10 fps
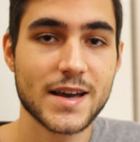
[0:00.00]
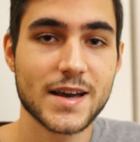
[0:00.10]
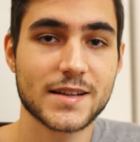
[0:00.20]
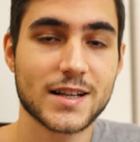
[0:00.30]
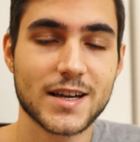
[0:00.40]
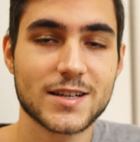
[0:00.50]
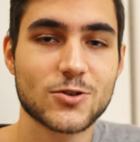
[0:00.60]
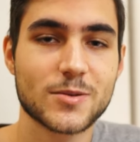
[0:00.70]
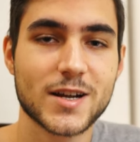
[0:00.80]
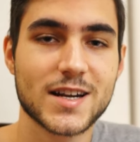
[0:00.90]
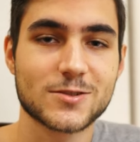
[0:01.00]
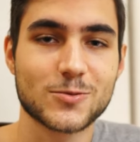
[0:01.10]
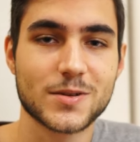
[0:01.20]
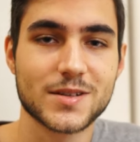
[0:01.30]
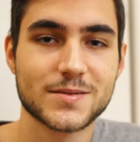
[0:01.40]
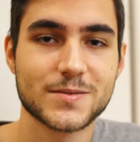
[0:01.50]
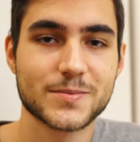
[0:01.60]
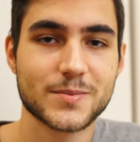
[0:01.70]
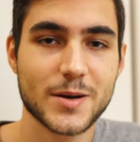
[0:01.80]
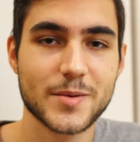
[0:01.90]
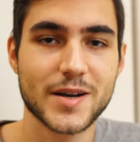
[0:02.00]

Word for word: and I'll catch you in my next one. Bye